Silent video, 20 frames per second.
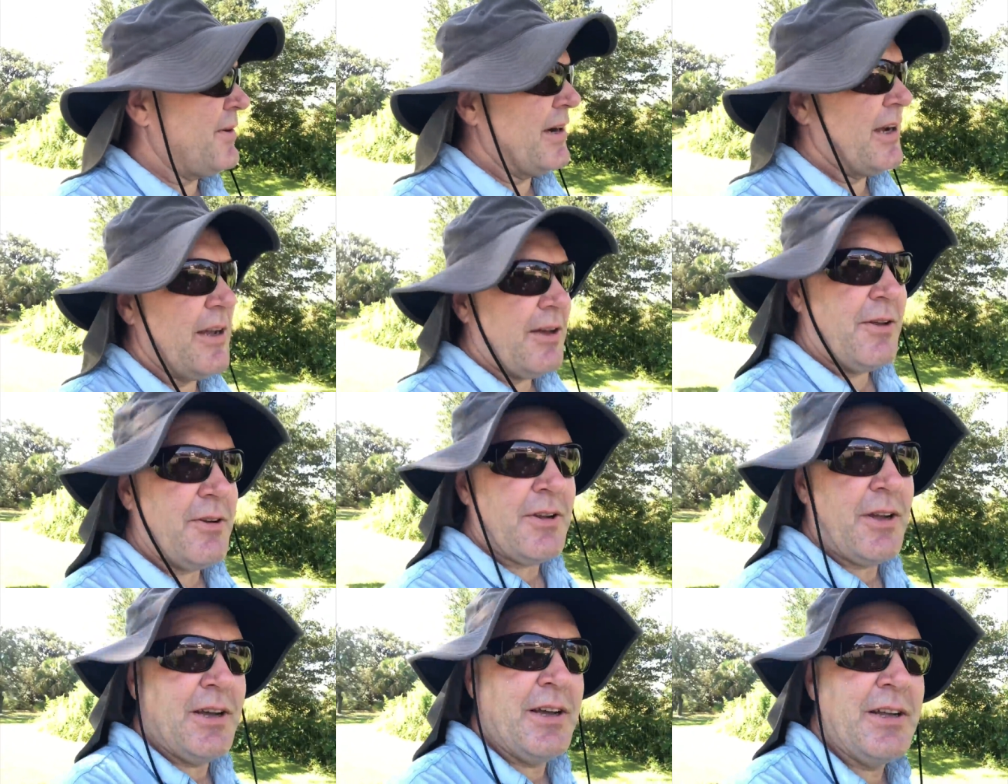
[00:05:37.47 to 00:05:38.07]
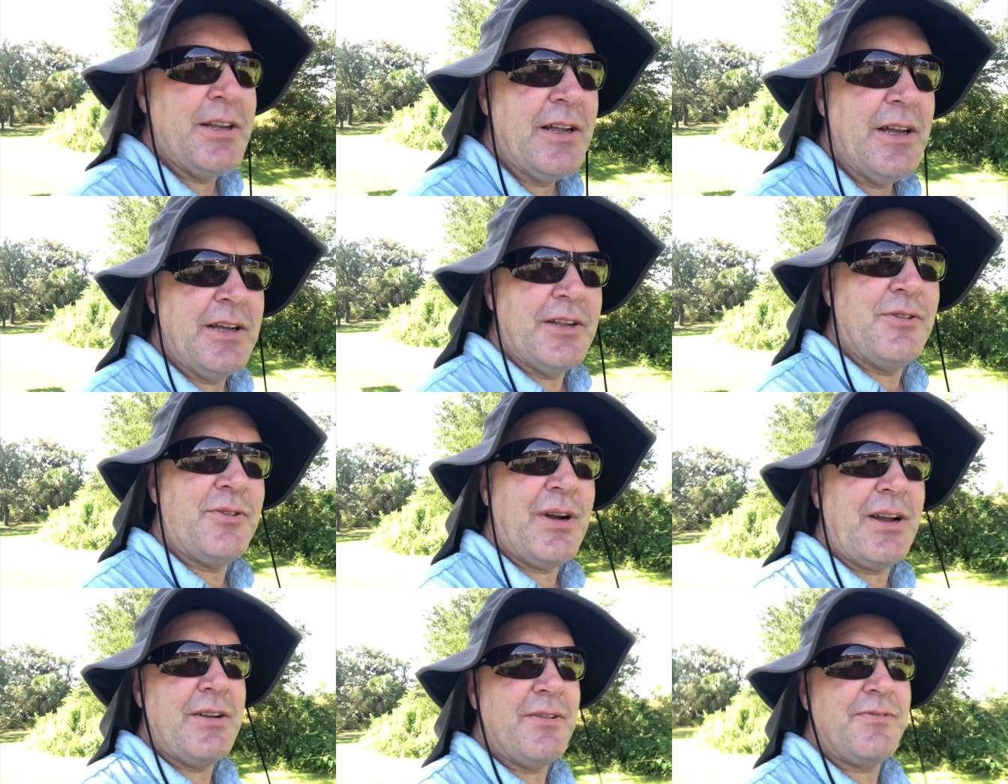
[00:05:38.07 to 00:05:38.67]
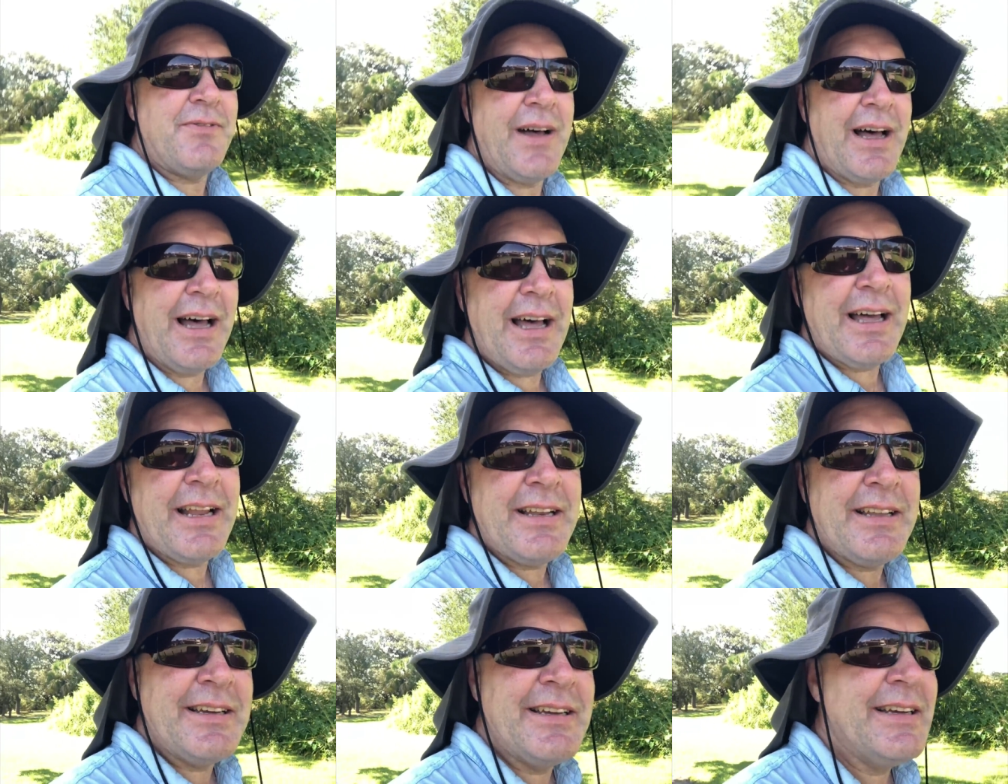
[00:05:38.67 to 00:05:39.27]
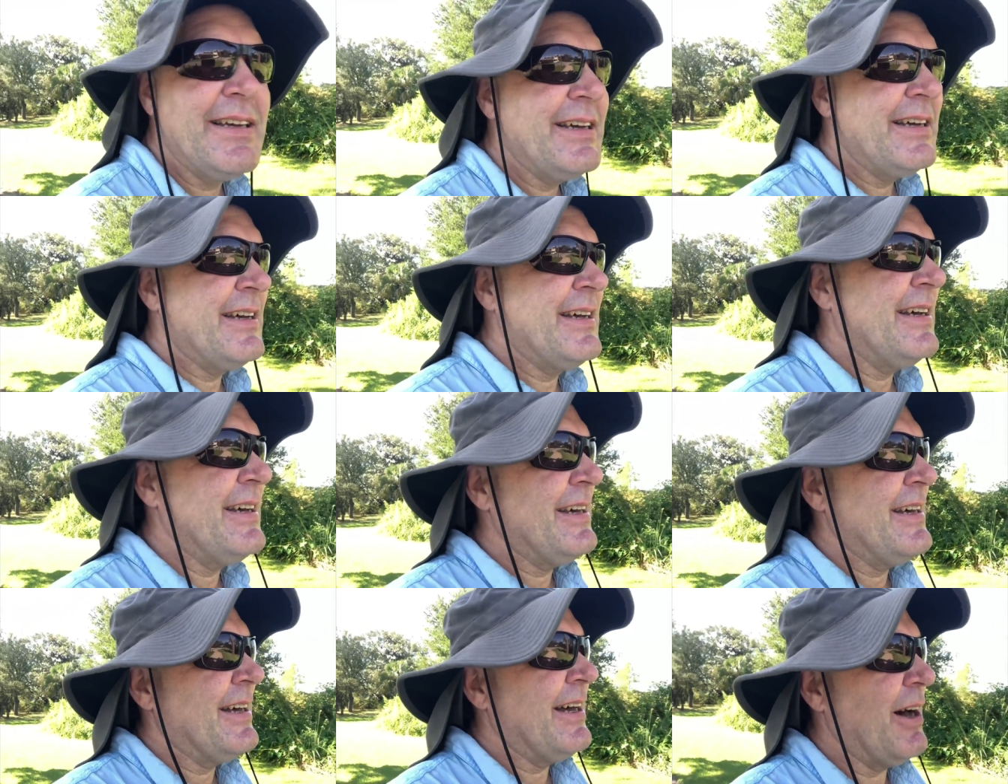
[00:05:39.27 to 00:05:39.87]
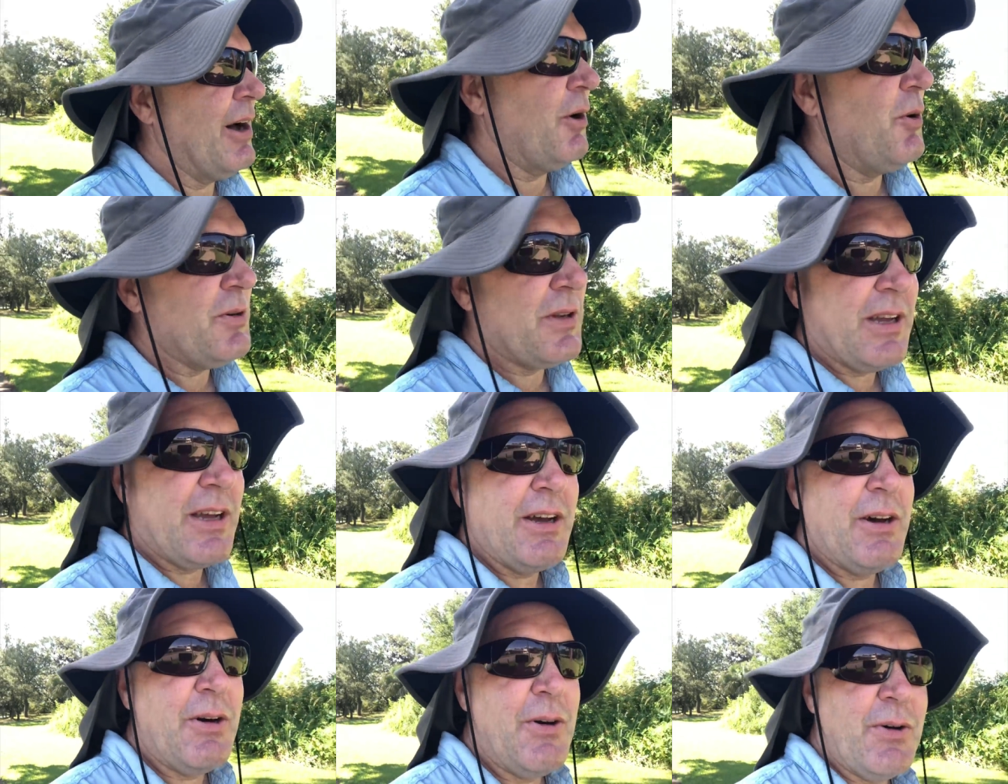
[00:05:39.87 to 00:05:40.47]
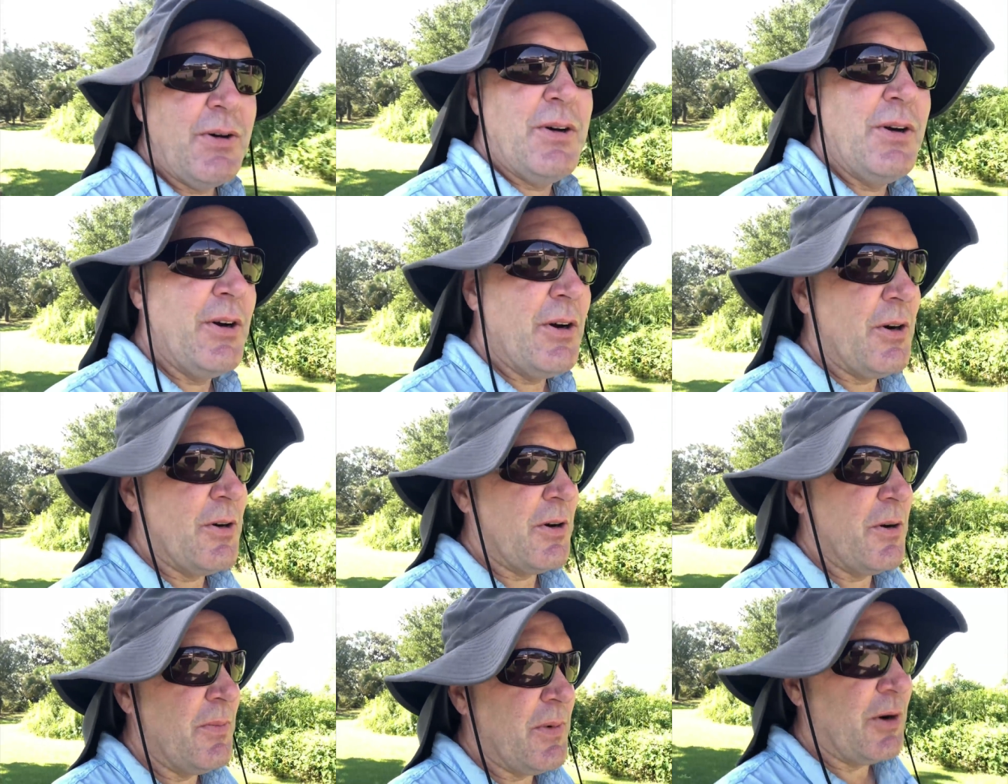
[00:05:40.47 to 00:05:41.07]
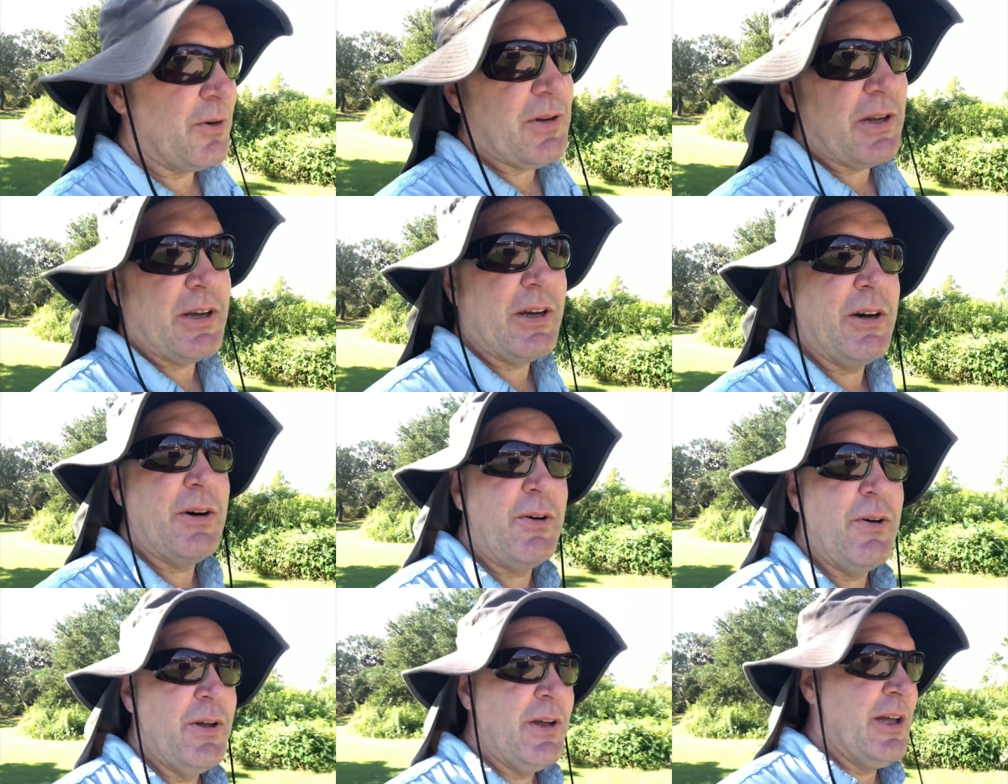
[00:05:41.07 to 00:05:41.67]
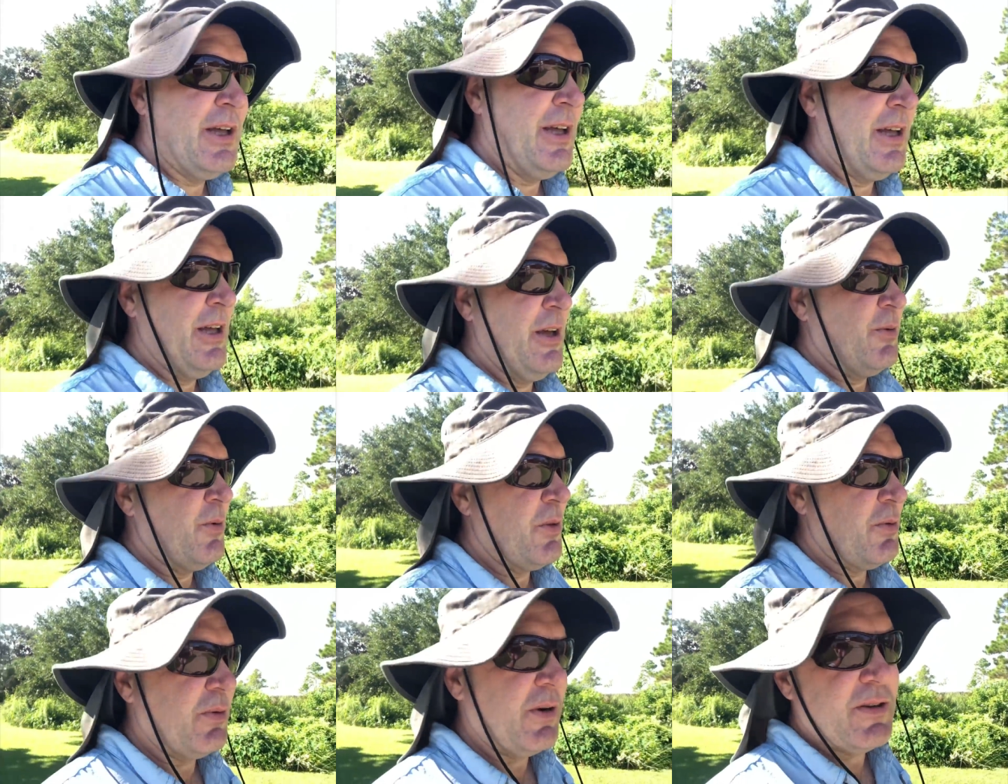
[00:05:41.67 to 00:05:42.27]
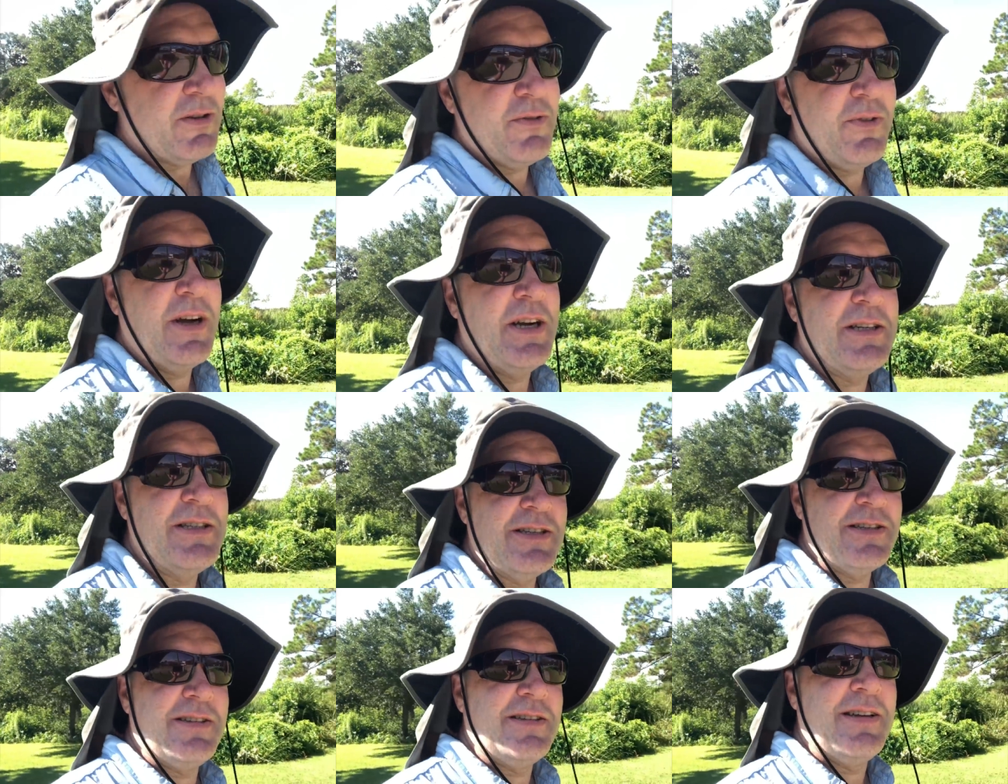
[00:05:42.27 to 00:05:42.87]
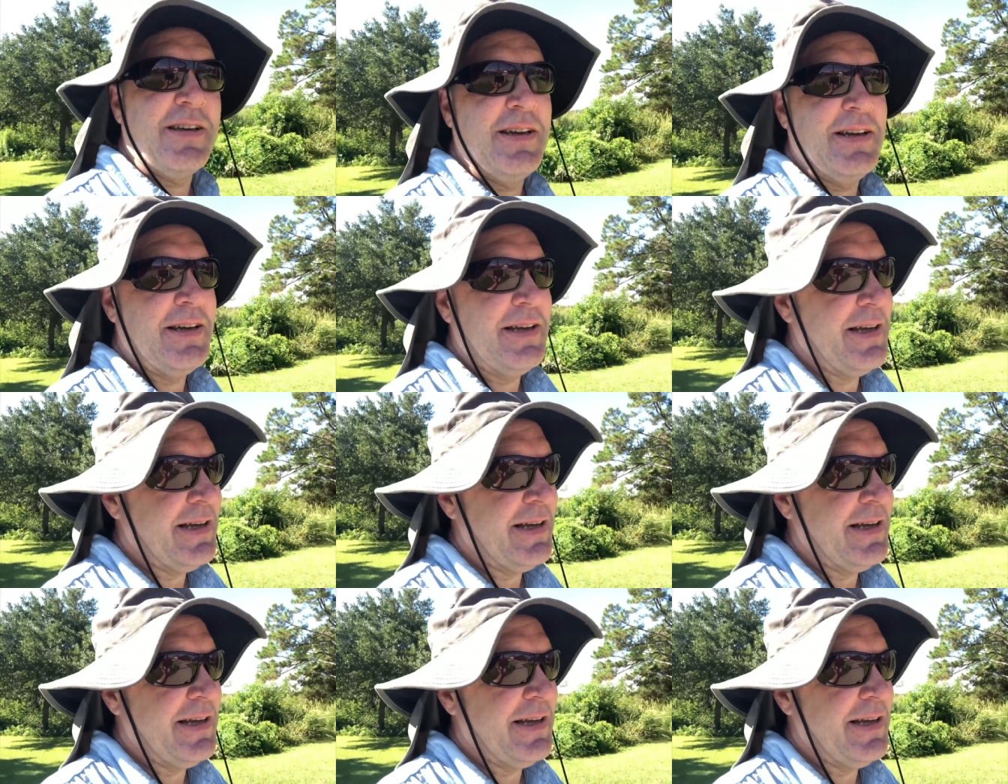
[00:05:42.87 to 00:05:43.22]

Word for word: around trying to find a hotel or a motel with reservations.